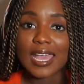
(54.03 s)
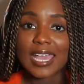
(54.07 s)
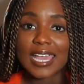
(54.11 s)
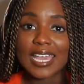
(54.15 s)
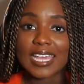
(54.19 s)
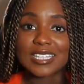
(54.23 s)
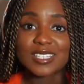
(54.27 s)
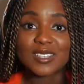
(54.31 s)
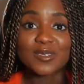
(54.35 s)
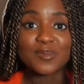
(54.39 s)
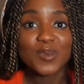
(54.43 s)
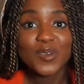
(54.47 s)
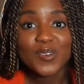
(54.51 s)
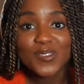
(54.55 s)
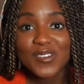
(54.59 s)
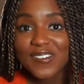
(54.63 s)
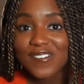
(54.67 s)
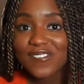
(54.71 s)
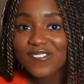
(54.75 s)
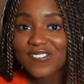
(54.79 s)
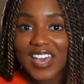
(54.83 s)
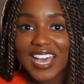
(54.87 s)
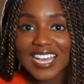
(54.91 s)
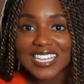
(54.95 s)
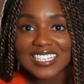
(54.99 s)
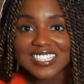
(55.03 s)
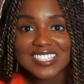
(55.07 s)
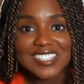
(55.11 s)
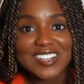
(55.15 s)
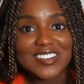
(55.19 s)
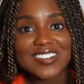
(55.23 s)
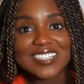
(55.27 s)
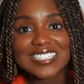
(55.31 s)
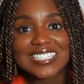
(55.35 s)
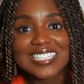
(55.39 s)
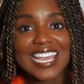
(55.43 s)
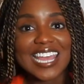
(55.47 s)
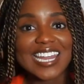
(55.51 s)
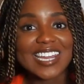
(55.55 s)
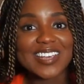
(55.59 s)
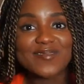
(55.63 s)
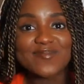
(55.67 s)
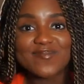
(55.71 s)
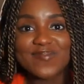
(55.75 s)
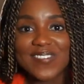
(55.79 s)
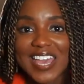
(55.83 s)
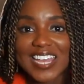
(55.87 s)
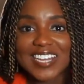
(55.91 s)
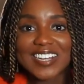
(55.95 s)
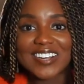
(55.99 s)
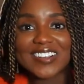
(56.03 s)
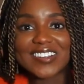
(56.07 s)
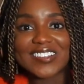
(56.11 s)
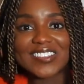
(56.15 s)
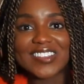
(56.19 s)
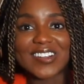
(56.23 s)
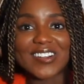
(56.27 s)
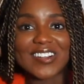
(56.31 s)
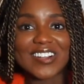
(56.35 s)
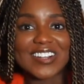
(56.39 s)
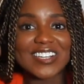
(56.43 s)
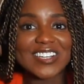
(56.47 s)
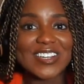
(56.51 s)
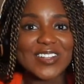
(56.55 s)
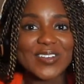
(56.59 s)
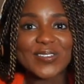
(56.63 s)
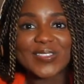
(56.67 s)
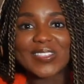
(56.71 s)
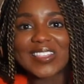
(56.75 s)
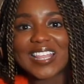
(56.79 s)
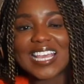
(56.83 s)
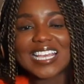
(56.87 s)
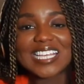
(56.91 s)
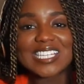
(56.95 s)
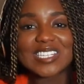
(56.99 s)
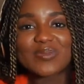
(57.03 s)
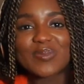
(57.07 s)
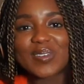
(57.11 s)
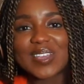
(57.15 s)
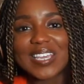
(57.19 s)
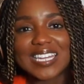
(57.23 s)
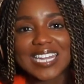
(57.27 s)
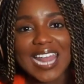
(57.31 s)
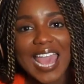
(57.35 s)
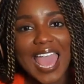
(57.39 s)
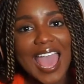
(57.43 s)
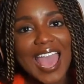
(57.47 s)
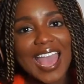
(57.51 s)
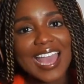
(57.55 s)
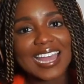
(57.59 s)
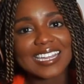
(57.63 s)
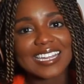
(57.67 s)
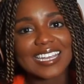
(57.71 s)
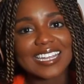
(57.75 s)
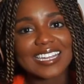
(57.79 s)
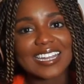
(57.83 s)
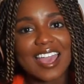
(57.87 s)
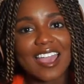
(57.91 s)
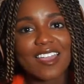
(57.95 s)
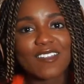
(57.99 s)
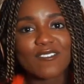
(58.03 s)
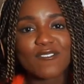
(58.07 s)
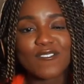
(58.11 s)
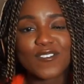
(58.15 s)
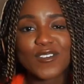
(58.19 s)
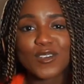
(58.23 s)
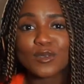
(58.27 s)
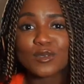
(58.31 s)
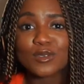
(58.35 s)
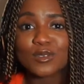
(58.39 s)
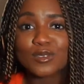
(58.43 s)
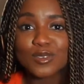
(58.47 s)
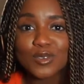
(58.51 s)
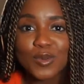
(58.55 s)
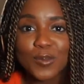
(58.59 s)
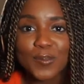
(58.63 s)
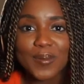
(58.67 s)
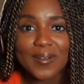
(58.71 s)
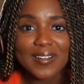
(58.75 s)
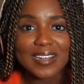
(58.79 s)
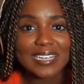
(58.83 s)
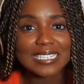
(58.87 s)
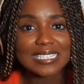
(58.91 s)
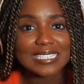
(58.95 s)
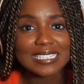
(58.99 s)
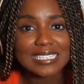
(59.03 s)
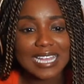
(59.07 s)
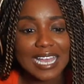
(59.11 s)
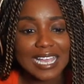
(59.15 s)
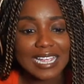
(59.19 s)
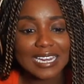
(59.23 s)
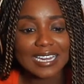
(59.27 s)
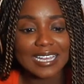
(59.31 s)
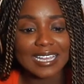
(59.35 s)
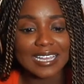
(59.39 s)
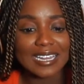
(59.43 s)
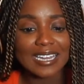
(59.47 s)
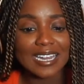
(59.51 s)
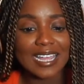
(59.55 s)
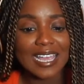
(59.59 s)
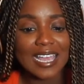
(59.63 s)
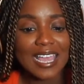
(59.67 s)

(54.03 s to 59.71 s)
It's moving faster, it's getting better, there are new things being added. I feel super excited